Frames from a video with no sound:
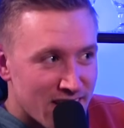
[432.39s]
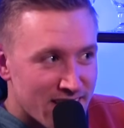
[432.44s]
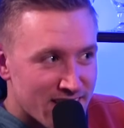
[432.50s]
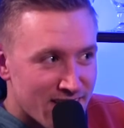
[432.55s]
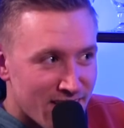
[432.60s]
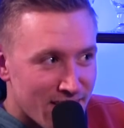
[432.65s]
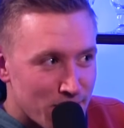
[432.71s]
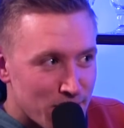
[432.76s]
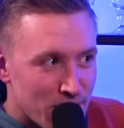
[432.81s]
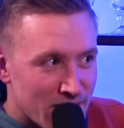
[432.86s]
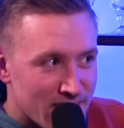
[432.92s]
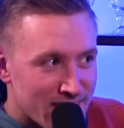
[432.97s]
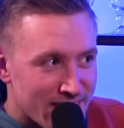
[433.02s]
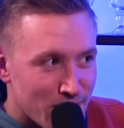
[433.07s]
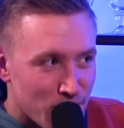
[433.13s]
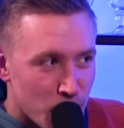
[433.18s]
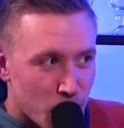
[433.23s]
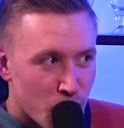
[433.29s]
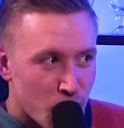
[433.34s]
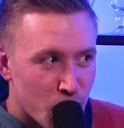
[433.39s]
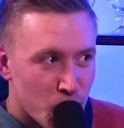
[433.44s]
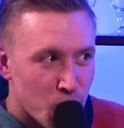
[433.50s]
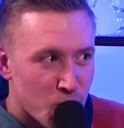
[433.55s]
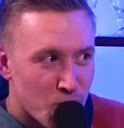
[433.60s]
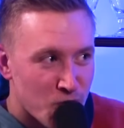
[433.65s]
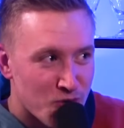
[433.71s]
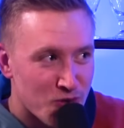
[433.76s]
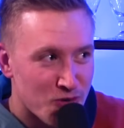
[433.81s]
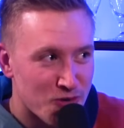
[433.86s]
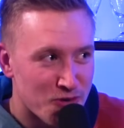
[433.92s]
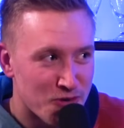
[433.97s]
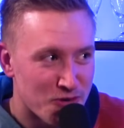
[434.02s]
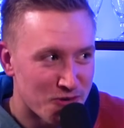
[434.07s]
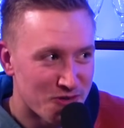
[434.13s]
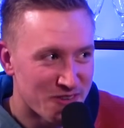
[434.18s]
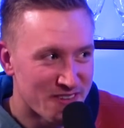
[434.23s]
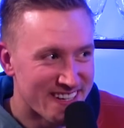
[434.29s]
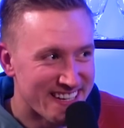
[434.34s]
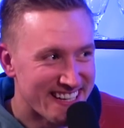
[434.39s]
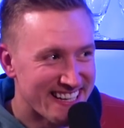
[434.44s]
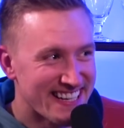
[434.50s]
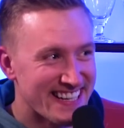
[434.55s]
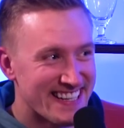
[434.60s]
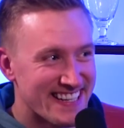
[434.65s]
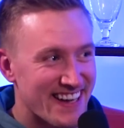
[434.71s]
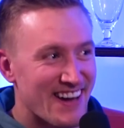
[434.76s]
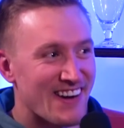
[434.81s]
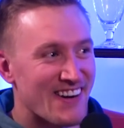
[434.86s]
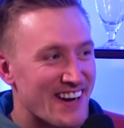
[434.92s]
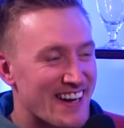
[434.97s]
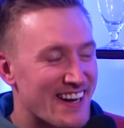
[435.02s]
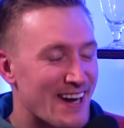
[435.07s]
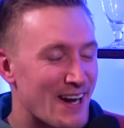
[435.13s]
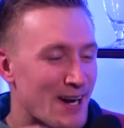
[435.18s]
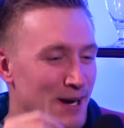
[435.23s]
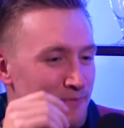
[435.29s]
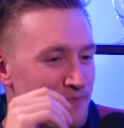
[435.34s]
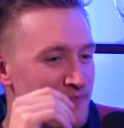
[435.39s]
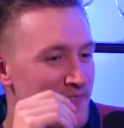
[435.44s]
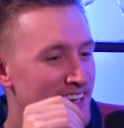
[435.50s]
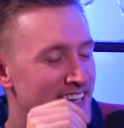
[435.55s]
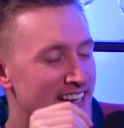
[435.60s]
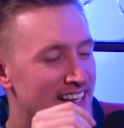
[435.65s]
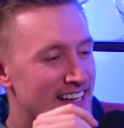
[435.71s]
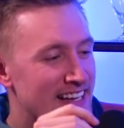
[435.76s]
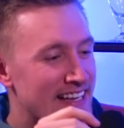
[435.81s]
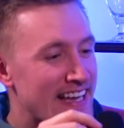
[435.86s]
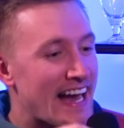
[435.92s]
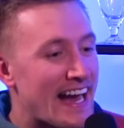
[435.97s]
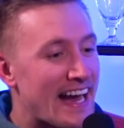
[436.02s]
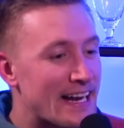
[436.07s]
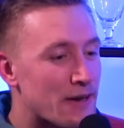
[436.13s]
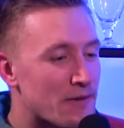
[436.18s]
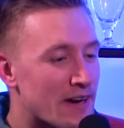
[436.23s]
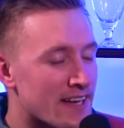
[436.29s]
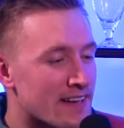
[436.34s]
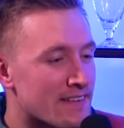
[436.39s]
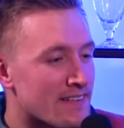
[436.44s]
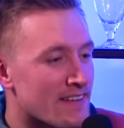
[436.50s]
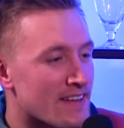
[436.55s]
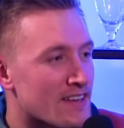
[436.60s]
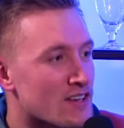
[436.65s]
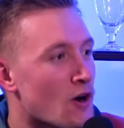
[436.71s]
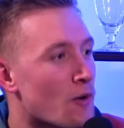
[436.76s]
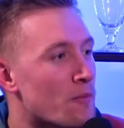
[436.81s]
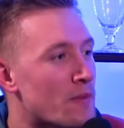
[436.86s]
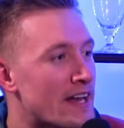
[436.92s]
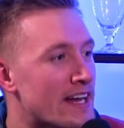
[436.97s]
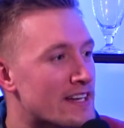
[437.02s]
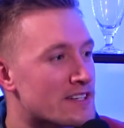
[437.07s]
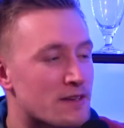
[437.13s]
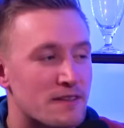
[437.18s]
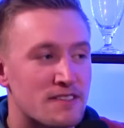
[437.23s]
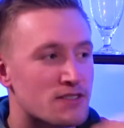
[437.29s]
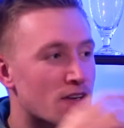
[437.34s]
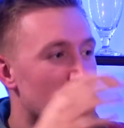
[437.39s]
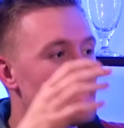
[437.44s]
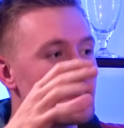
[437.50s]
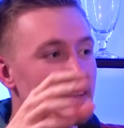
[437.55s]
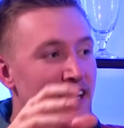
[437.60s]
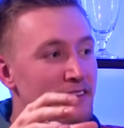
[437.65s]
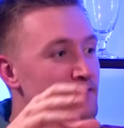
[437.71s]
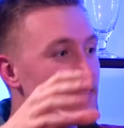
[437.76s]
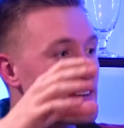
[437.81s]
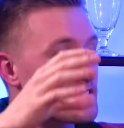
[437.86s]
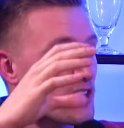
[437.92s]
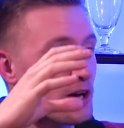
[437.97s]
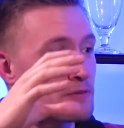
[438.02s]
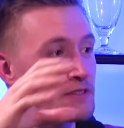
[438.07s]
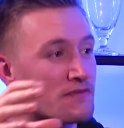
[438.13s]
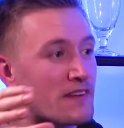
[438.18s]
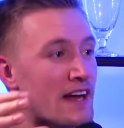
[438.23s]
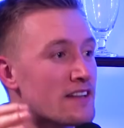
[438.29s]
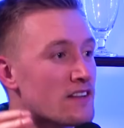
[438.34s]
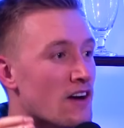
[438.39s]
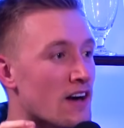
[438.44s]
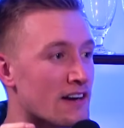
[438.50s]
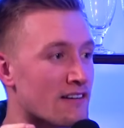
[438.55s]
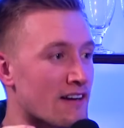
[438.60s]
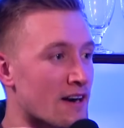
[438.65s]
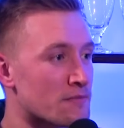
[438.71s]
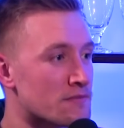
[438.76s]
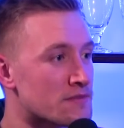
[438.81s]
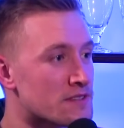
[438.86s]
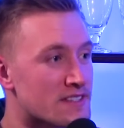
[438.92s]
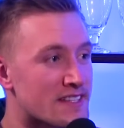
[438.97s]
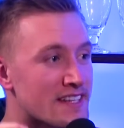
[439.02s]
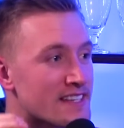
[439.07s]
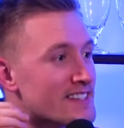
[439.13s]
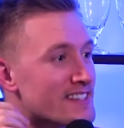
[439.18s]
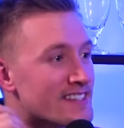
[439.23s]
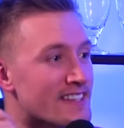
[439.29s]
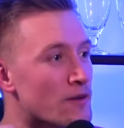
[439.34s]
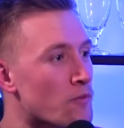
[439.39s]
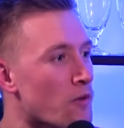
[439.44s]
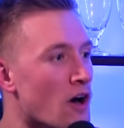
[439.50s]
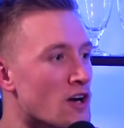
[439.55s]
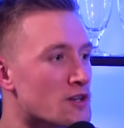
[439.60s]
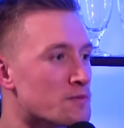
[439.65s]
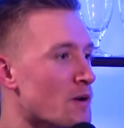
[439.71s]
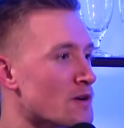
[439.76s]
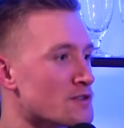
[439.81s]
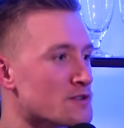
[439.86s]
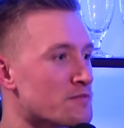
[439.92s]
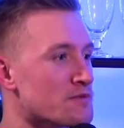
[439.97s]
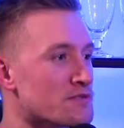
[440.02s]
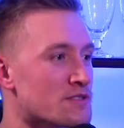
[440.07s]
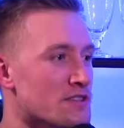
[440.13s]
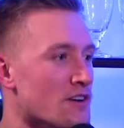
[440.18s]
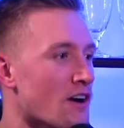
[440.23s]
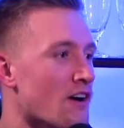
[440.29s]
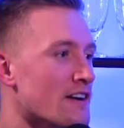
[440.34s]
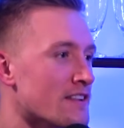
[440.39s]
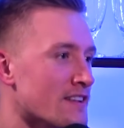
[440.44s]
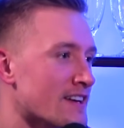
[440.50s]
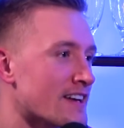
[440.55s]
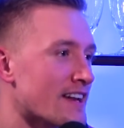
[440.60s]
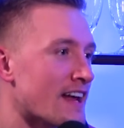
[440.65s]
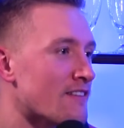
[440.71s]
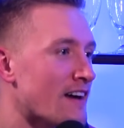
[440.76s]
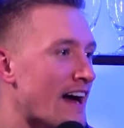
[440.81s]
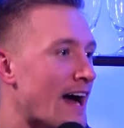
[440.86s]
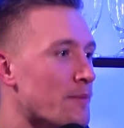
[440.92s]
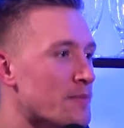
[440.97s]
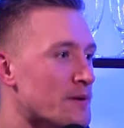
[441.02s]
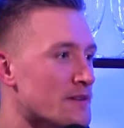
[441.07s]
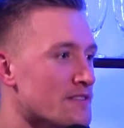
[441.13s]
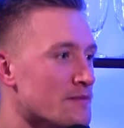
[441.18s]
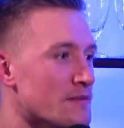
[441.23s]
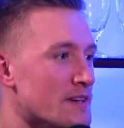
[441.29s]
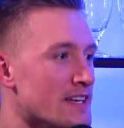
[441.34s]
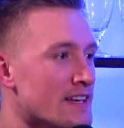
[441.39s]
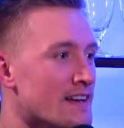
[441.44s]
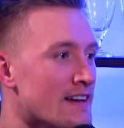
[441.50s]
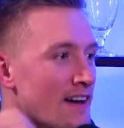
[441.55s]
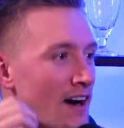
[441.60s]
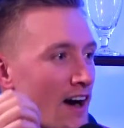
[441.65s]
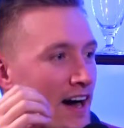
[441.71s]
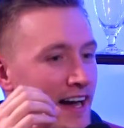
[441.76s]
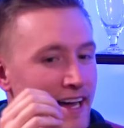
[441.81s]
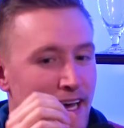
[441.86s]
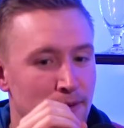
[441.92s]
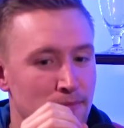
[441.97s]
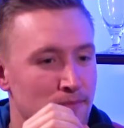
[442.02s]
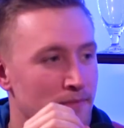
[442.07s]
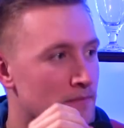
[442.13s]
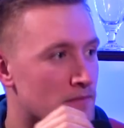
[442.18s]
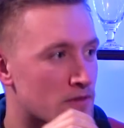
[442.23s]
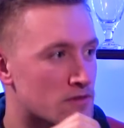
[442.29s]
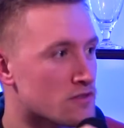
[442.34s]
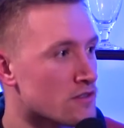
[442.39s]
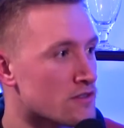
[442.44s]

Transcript: rainy night in Berlin. Carry on with their hand actions too. All right. Um, yeah, anyway, combination. So in terms of Venn diagrams, this is the worst possible scenario that could ever happen to me. I am